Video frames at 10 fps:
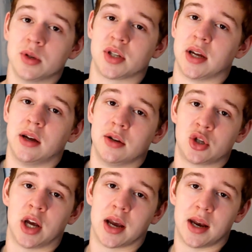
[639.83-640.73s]
to
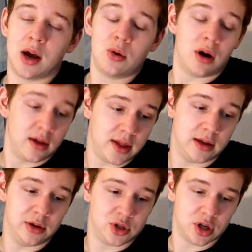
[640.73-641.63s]
check it out, I
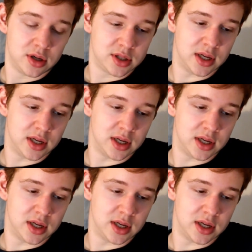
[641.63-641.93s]
think you should.